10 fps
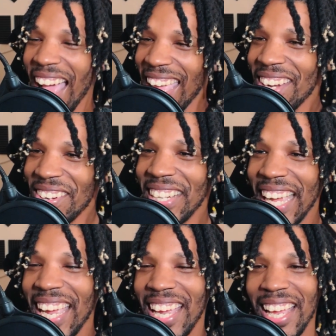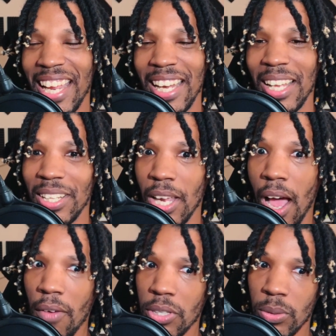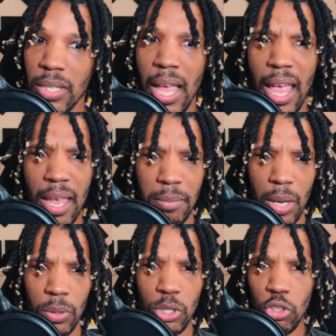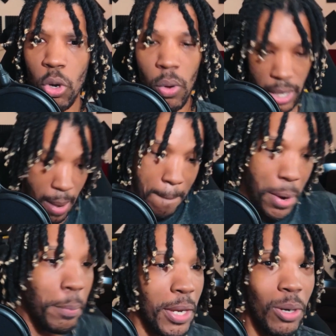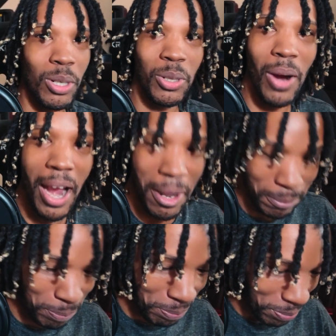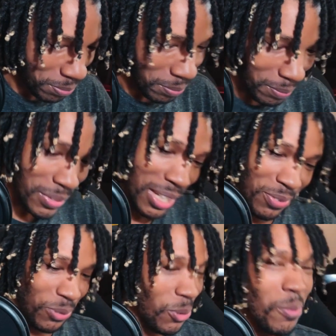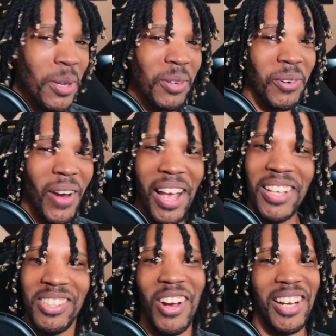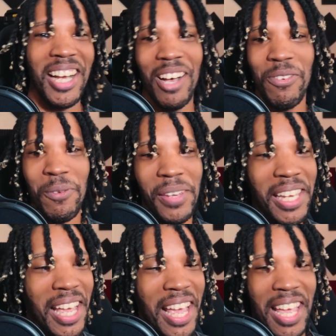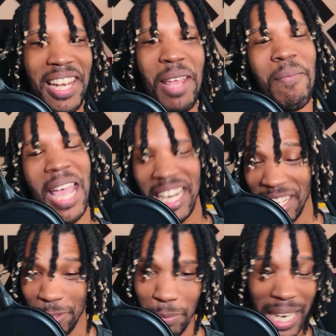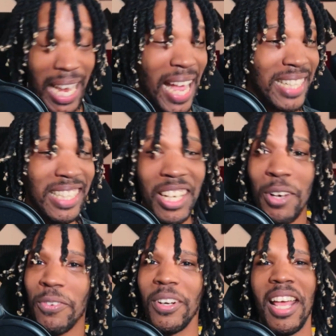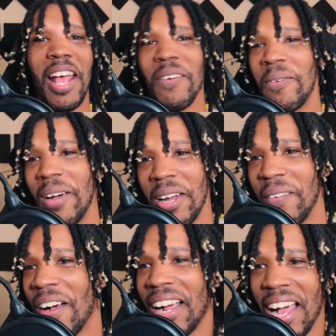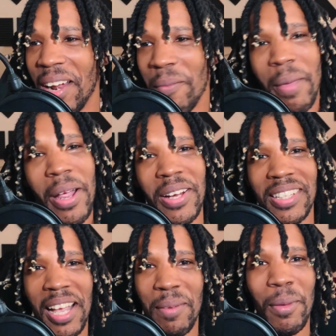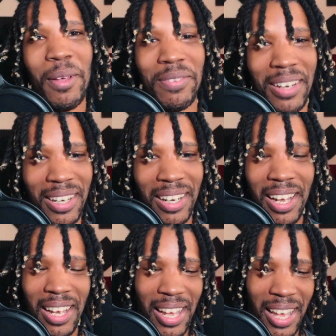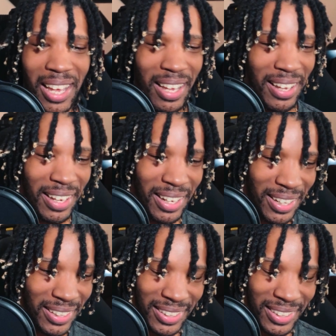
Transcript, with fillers: hit her again, and the officer was like, hey, man, what you doing? They put me on the ground, threw me on the ground, started cuffing me, and they made it a big-ass deal in front of everybody, bro. I got embarrassed like a motherfucker, and